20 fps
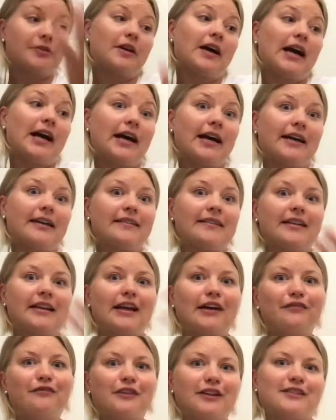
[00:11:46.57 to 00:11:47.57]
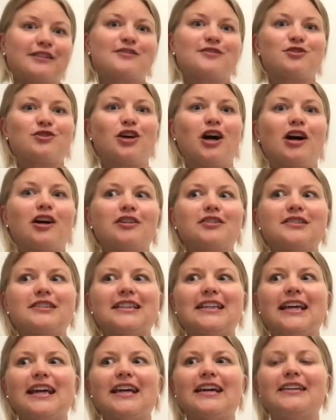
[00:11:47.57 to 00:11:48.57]
cry and that I feel strong
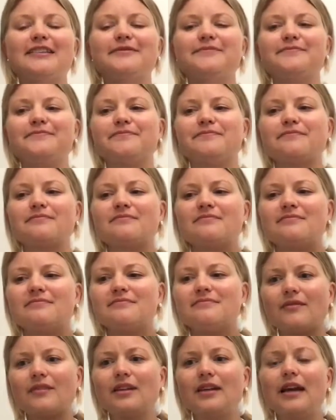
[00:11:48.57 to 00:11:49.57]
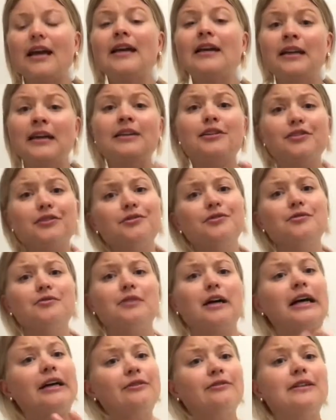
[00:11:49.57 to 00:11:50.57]
today. And I do.
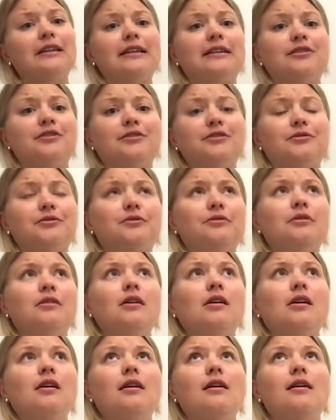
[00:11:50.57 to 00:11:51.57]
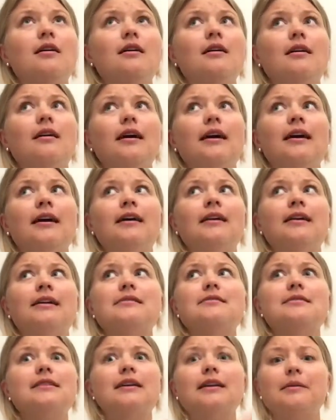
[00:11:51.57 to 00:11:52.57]
I really do. And I
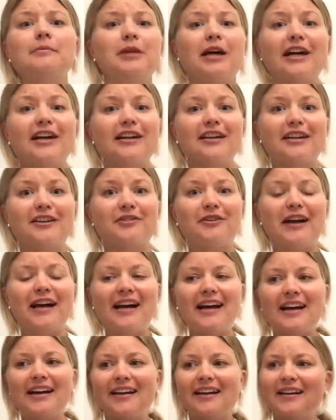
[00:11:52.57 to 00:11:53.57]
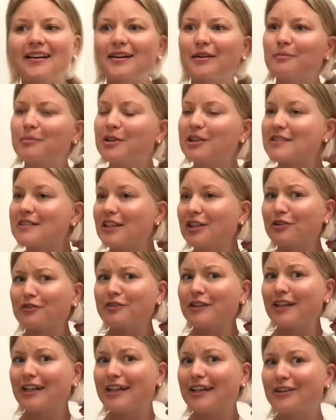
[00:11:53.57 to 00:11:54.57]
said I'm not going to cry because I don't
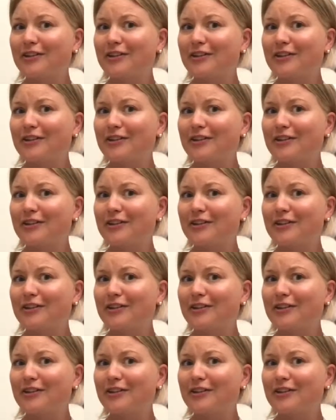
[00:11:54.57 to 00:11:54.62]
feel like